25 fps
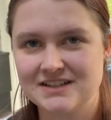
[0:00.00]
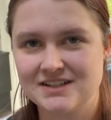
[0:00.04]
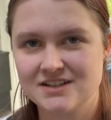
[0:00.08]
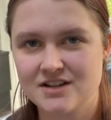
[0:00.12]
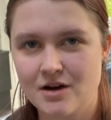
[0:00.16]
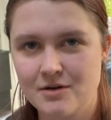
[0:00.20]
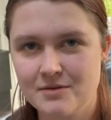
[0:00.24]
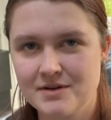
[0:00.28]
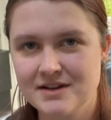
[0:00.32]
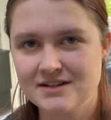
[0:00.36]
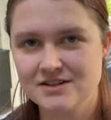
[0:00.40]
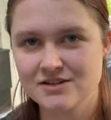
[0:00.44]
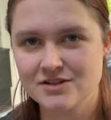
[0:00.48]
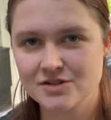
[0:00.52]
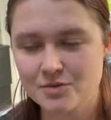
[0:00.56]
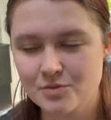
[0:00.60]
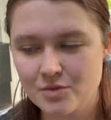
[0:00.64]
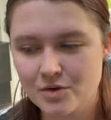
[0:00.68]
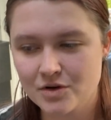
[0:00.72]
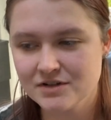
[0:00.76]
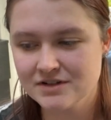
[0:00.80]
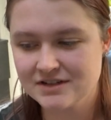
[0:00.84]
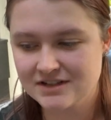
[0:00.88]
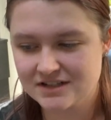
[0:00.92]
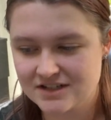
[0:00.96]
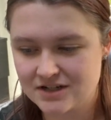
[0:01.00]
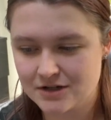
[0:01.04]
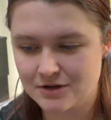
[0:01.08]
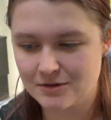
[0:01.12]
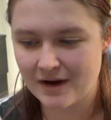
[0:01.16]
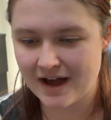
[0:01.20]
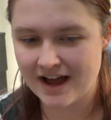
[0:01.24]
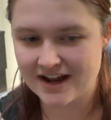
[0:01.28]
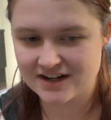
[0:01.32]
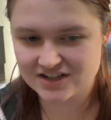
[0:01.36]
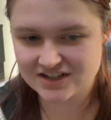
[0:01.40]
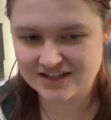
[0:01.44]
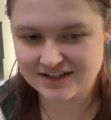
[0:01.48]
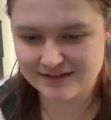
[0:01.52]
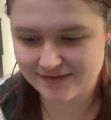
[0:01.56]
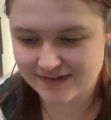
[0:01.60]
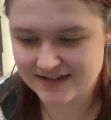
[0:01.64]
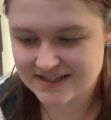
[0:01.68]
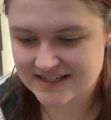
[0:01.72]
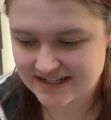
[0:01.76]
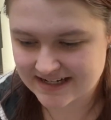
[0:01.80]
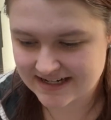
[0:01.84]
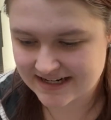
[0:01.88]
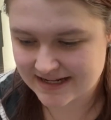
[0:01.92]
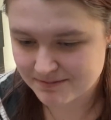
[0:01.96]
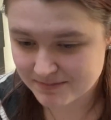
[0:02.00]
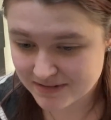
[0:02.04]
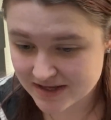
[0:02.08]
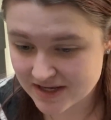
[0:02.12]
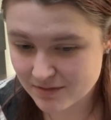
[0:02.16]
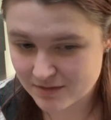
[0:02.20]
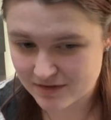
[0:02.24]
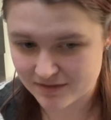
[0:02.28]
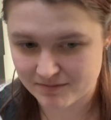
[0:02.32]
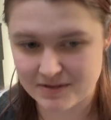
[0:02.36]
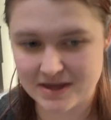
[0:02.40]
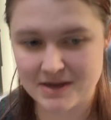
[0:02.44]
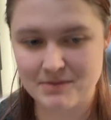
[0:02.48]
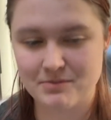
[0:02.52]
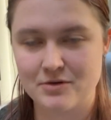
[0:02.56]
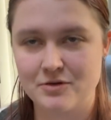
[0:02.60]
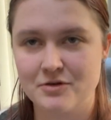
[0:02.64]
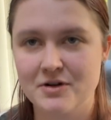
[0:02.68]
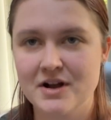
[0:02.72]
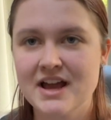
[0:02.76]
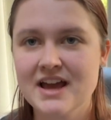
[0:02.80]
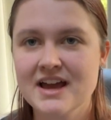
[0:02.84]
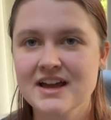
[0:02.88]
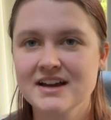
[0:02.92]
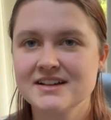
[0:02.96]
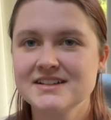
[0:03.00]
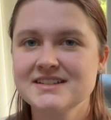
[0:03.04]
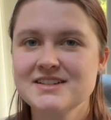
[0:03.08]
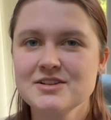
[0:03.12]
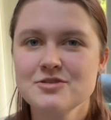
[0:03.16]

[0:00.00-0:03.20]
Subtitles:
going to want to actually physically be with people, because it'll